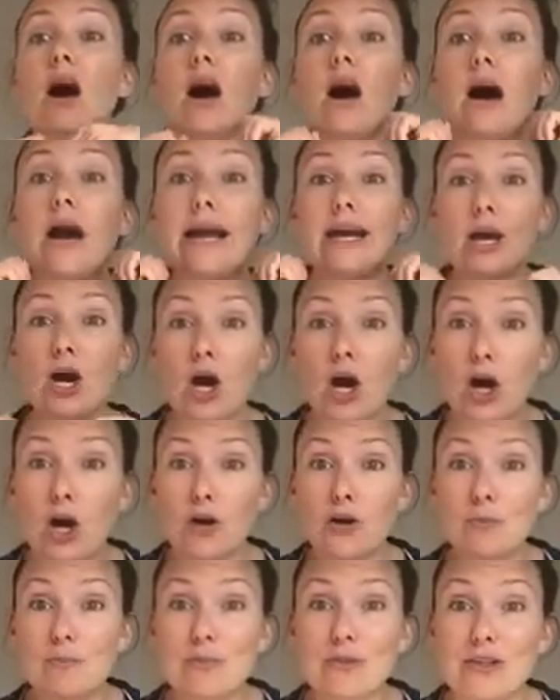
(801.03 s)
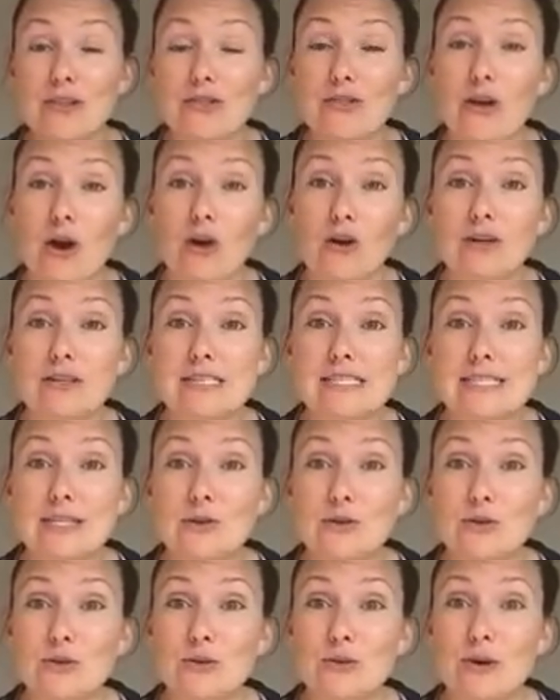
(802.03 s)
I hope that those
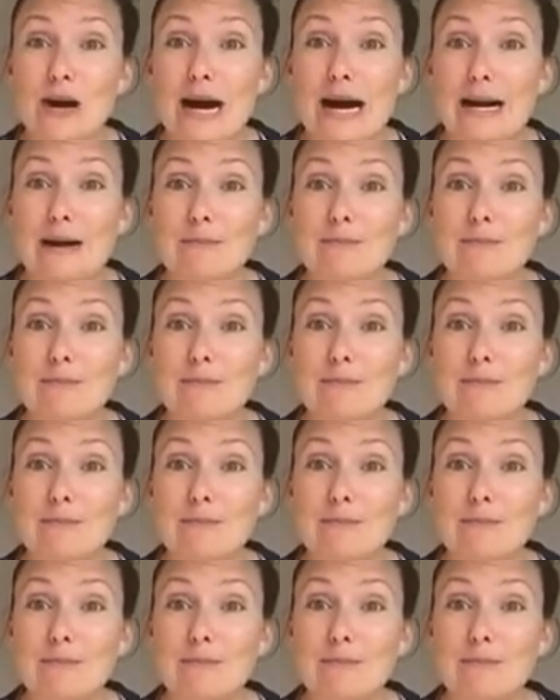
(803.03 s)
little